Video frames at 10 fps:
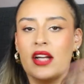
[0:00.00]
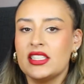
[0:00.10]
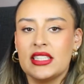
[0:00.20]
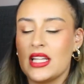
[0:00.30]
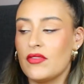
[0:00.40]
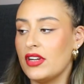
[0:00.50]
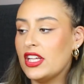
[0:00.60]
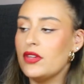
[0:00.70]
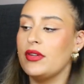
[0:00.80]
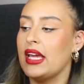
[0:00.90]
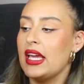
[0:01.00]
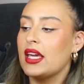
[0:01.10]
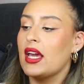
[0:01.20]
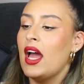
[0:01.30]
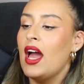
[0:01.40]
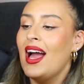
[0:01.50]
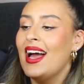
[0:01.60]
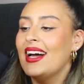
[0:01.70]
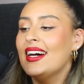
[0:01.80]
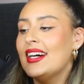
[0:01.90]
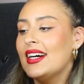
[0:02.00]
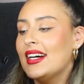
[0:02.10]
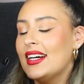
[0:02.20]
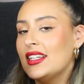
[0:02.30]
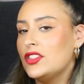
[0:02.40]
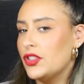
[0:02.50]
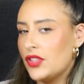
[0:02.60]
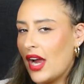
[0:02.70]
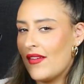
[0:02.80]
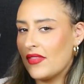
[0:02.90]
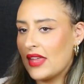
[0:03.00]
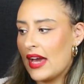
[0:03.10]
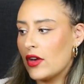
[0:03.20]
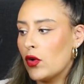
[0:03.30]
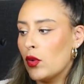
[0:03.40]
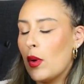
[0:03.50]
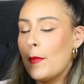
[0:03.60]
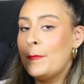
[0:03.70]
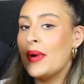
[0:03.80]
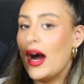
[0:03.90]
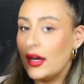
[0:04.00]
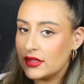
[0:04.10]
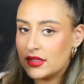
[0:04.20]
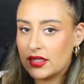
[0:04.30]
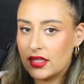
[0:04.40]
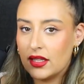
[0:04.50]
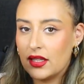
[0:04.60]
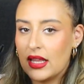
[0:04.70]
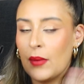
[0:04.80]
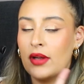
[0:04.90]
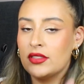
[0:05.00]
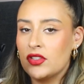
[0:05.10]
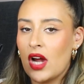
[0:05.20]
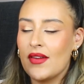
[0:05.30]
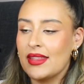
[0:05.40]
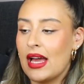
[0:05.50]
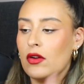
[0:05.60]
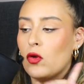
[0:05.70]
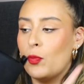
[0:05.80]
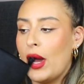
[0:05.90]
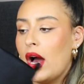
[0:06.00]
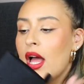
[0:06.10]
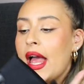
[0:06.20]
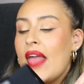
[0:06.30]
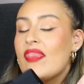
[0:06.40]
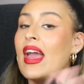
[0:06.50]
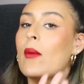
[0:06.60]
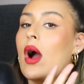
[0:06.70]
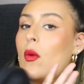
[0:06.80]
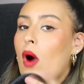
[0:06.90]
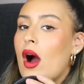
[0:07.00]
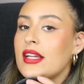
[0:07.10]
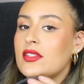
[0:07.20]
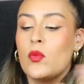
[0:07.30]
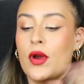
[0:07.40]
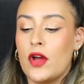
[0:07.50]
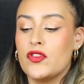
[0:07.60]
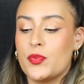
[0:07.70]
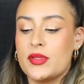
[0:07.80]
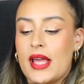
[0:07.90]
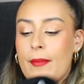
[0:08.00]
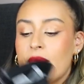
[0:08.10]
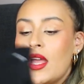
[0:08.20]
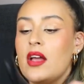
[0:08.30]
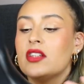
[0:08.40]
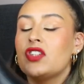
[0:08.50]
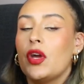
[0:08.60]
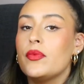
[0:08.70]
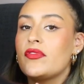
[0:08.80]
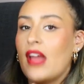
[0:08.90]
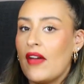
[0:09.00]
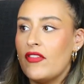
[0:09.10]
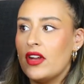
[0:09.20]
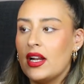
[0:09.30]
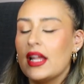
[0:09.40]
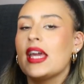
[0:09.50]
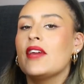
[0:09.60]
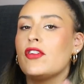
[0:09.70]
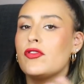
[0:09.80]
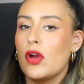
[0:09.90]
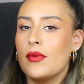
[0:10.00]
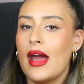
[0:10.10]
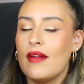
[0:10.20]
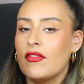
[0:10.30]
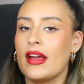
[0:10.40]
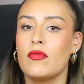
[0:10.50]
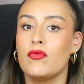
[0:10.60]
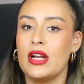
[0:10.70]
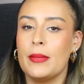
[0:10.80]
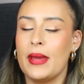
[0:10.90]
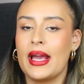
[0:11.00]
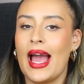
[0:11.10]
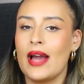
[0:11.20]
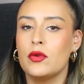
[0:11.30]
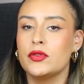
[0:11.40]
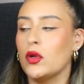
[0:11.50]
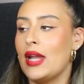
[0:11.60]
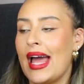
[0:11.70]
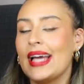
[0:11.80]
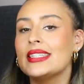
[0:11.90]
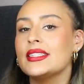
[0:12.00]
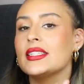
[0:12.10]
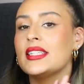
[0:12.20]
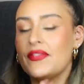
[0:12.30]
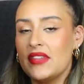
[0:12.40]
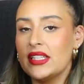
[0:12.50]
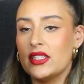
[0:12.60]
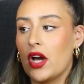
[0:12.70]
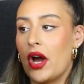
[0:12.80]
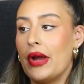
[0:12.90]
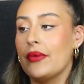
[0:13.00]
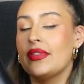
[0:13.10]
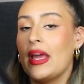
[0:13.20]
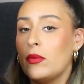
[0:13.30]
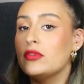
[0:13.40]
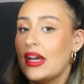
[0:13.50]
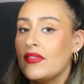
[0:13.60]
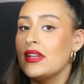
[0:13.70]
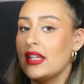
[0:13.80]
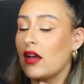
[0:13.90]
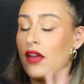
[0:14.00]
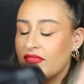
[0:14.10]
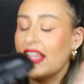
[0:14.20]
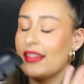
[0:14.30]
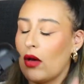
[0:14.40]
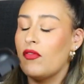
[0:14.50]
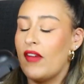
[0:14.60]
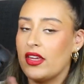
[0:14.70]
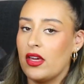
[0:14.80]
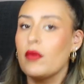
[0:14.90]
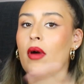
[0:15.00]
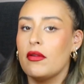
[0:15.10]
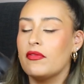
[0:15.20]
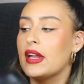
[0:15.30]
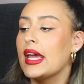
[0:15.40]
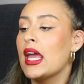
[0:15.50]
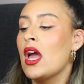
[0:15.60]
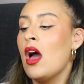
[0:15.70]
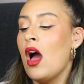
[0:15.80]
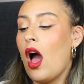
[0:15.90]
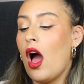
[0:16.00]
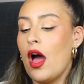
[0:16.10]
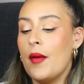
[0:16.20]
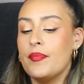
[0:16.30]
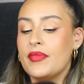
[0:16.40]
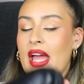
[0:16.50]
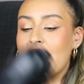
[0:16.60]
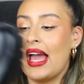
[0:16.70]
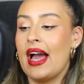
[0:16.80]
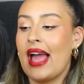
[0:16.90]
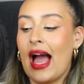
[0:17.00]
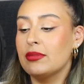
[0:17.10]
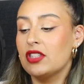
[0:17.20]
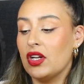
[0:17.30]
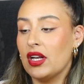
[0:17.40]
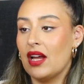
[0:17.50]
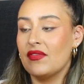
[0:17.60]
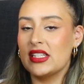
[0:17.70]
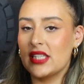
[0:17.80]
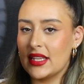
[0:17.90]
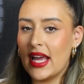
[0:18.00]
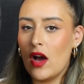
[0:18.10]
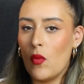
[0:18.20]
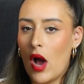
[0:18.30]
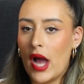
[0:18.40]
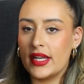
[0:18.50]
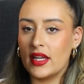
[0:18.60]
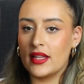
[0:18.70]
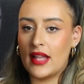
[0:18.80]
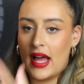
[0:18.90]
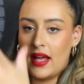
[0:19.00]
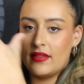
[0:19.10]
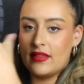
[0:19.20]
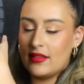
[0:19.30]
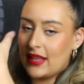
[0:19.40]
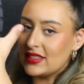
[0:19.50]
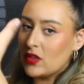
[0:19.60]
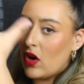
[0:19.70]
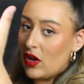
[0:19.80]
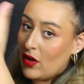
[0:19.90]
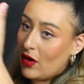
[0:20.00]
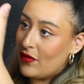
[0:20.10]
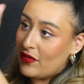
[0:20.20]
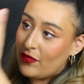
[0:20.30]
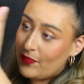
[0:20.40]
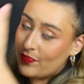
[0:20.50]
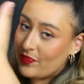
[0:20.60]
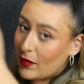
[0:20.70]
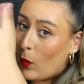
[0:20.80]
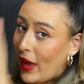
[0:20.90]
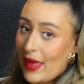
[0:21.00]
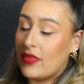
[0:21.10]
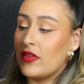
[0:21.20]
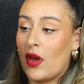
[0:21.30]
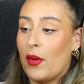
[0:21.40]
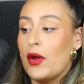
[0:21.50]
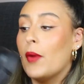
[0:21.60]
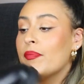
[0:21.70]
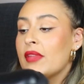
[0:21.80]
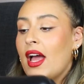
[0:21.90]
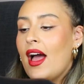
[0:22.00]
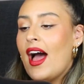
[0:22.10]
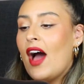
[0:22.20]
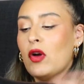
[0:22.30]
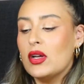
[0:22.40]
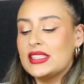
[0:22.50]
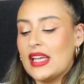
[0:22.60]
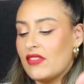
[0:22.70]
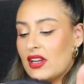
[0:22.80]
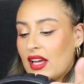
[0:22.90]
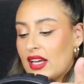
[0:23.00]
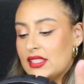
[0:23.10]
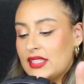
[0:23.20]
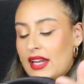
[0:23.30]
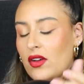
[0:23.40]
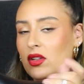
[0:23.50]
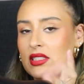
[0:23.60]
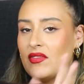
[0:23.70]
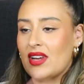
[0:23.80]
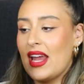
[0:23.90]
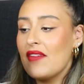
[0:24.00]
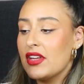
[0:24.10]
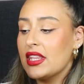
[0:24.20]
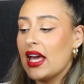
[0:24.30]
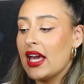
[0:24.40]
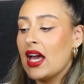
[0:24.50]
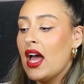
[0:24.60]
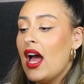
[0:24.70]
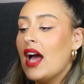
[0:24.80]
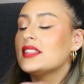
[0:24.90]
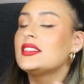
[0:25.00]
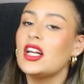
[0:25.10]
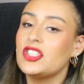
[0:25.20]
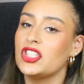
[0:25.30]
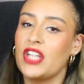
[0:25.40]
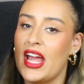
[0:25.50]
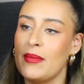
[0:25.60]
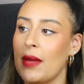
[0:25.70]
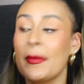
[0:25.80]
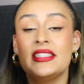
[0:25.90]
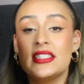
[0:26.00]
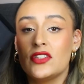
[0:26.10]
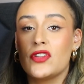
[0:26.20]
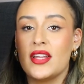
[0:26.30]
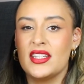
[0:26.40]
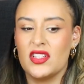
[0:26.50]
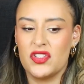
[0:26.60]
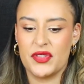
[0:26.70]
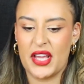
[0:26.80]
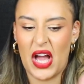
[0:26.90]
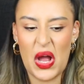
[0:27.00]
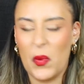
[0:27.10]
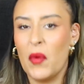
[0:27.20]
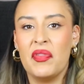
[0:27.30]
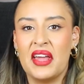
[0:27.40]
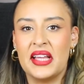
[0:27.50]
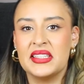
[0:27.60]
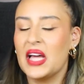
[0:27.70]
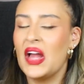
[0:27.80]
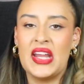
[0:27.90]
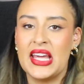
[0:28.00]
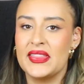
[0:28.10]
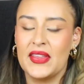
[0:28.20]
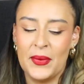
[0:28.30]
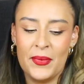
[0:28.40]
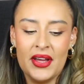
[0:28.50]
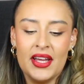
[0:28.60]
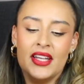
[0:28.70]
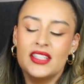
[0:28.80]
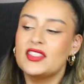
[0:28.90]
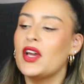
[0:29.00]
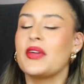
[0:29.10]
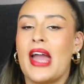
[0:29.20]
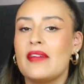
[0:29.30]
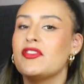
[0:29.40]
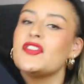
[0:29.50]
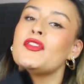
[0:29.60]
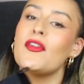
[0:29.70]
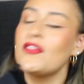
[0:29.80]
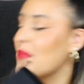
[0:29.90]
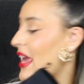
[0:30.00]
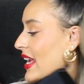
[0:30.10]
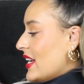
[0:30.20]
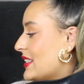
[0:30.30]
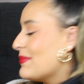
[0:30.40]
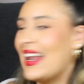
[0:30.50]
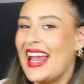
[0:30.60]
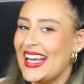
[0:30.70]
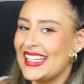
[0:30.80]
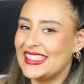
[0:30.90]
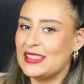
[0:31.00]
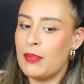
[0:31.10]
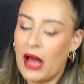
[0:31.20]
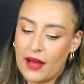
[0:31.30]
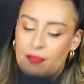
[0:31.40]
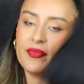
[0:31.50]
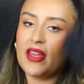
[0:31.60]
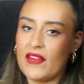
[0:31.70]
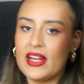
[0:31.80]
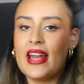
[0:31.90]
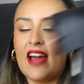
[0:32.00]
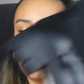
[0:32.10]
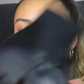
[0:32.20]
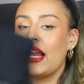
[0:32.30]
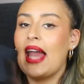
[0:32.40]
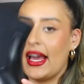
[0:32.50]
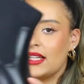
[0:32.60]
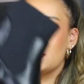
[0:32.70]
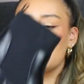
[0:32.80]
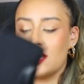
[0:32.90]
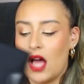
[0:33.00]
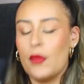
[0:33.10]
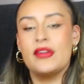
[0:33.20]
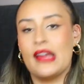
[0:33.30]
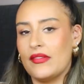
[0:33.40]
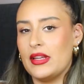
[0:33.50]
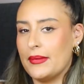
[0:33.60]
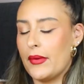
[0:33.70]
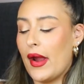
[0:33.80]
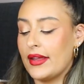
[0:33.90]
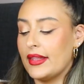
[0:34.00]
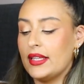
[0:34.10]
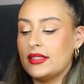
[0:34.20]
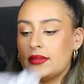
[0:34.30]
I just think they're really unique. Too tight around the ankle, but they were too tight around the ankle, but they were wide, 100%. So definitely, if you don't have like really big ankles or legs, give these a go. They will definitely, I think they'll fit you, hopefully. And yeah, I absolutely love these. Like, they are wide, look at that. That's got a lot of width going on. I got a 7, like I said, I got a 7 in everything. Such a shame. Like, my sister tried this on, she was like, I want these, I need them. So yeah, just not for me because of my legs, but if I didn't have bigger legs, I would definitely be wearing these.